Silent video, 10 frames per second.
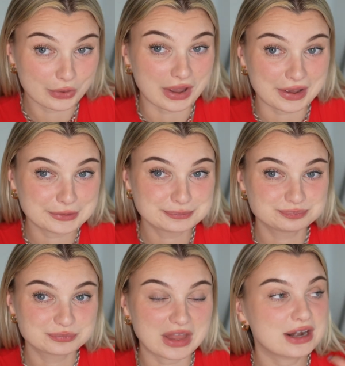okay?
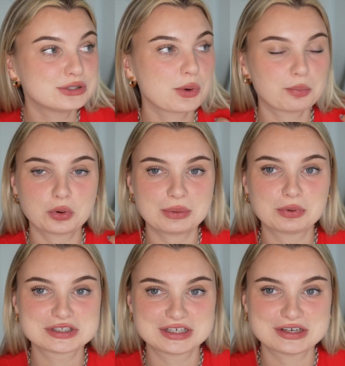That is what body
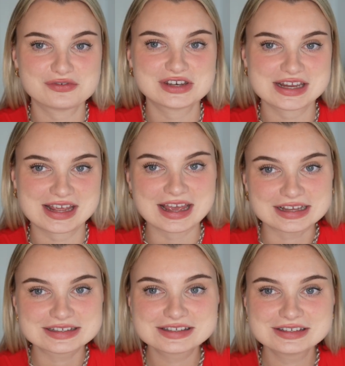positivity
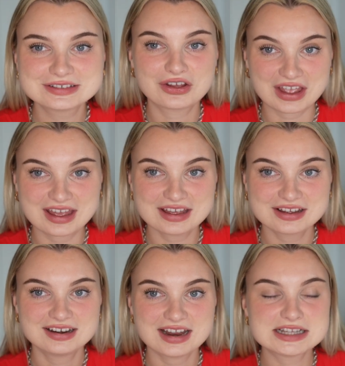is, okay?
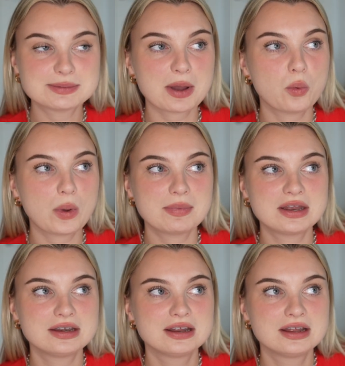It's about
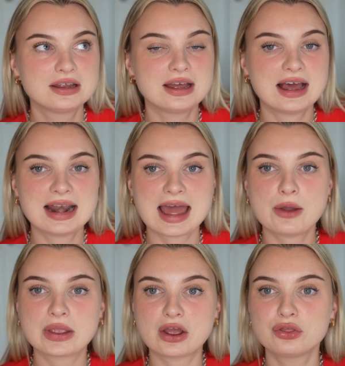women
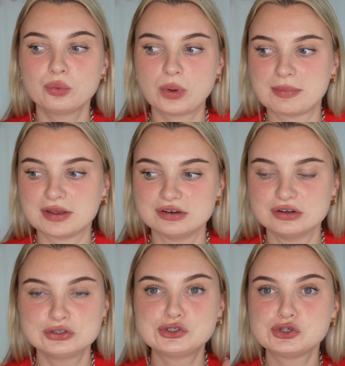allowing other
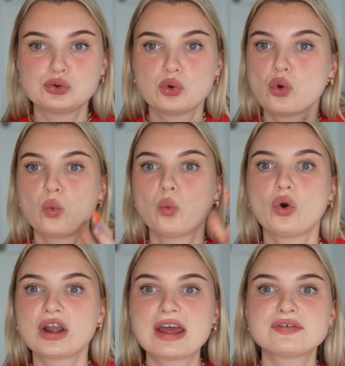women to do
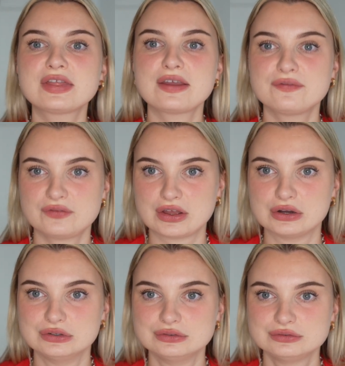whatever they
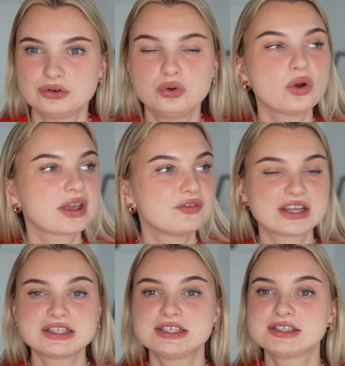feel, not
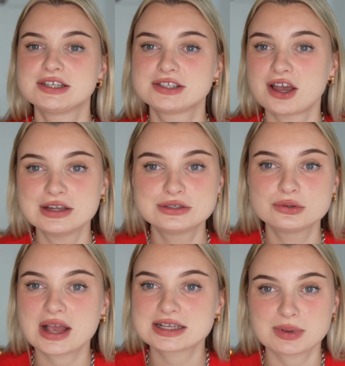giving into
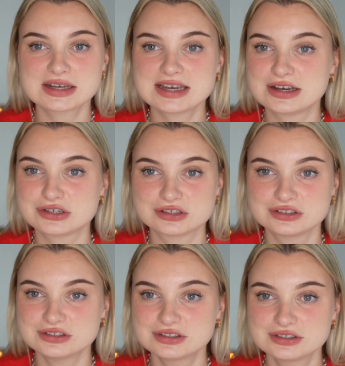societal
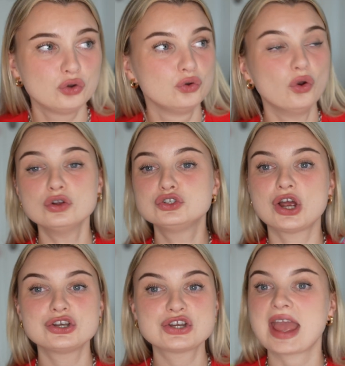expectations, not
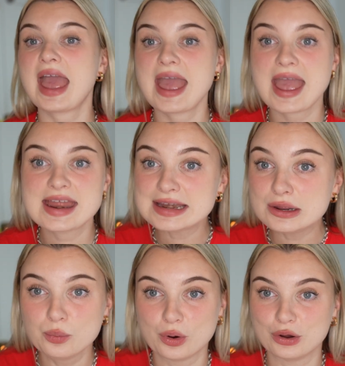judging
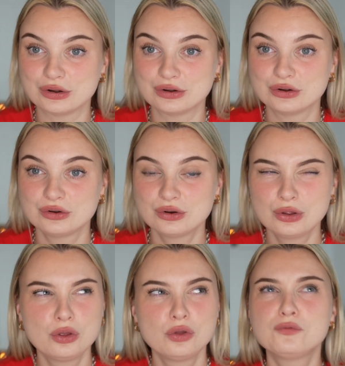anyone
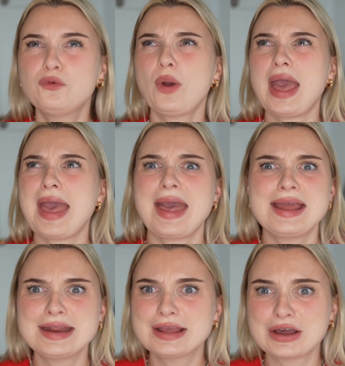for
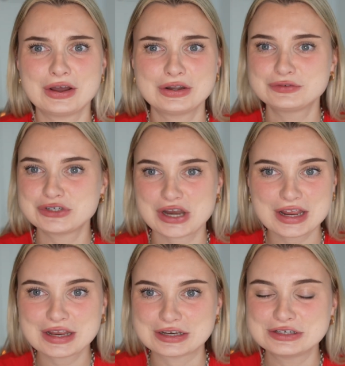any kind of
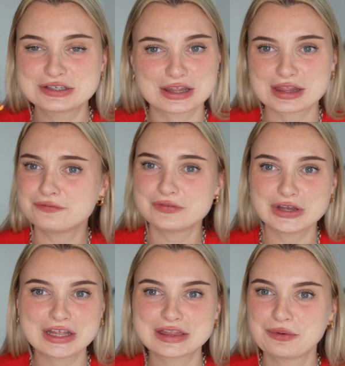change that they
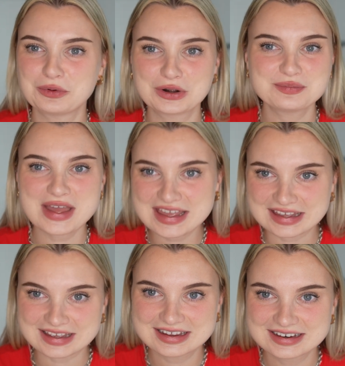feel like they want to
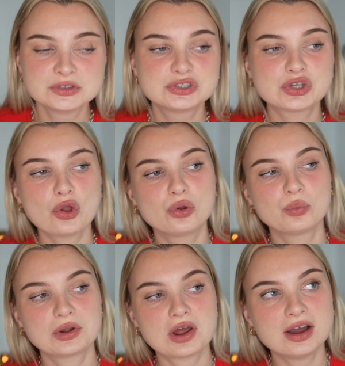make. So
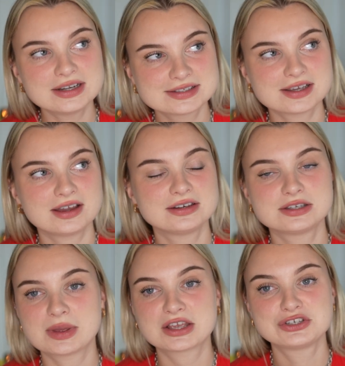when I decided
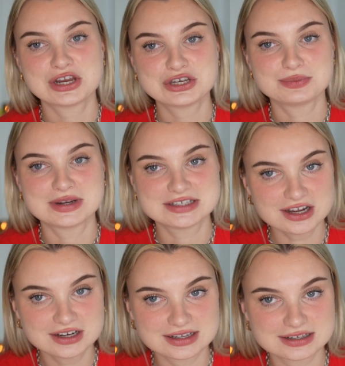to make a change in my
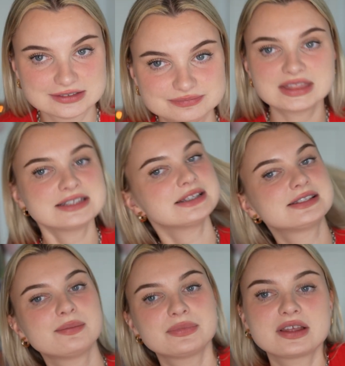diet, this is
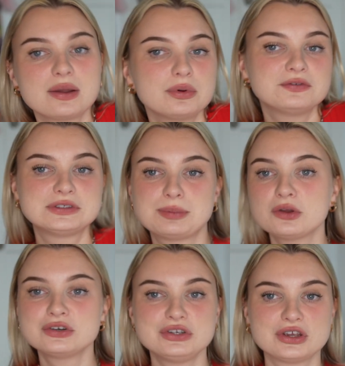something I would have
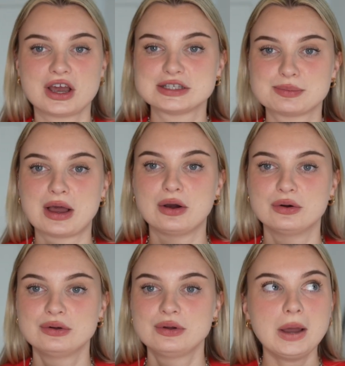spoken to you guys
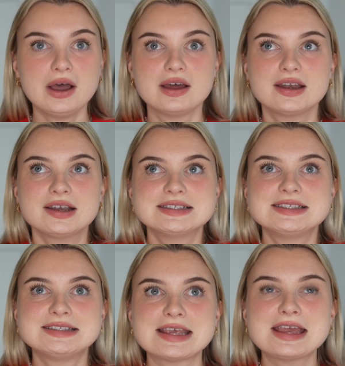about. But
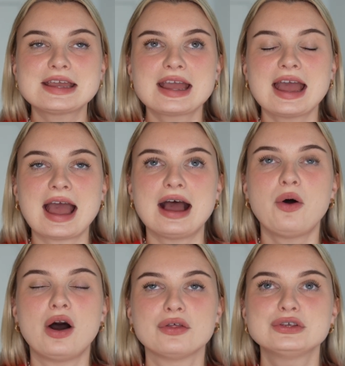seeing how
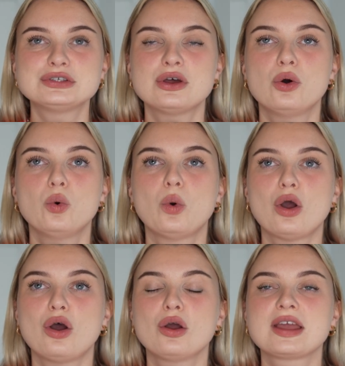others
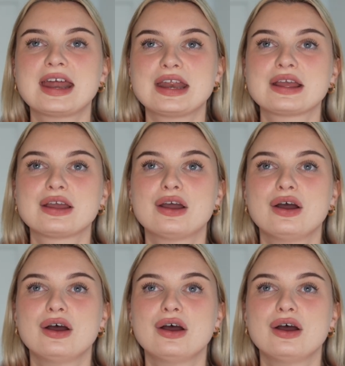were getting